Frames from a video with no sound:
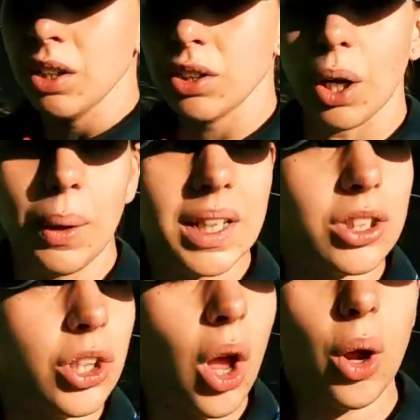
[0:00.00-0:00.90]
So
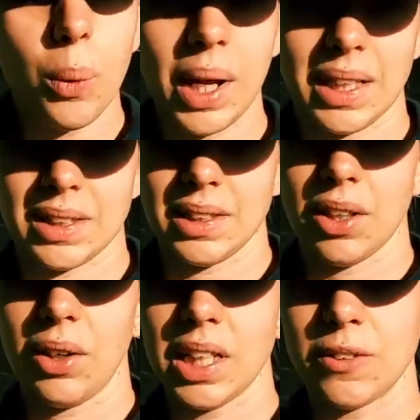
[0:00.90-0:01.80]
it's 2 weeks
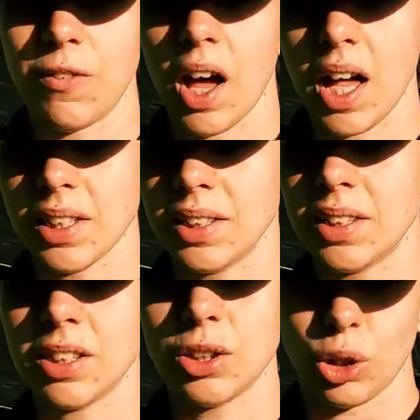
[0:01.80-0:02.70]
until his
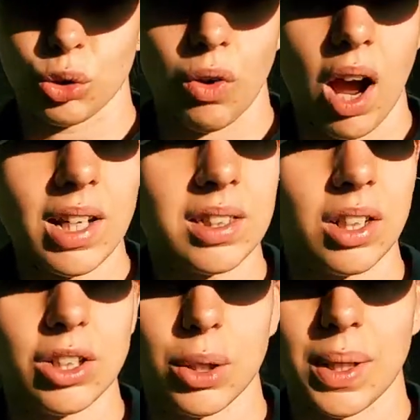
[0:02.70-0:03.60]
first social ride. He's
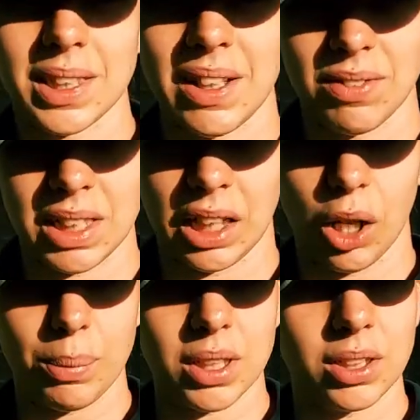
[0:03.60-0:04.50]
going to do a
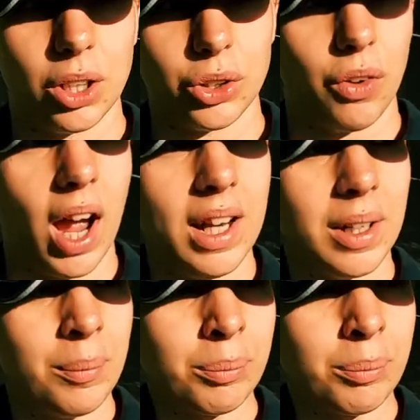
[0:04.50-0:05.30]
17-kilometre social ride.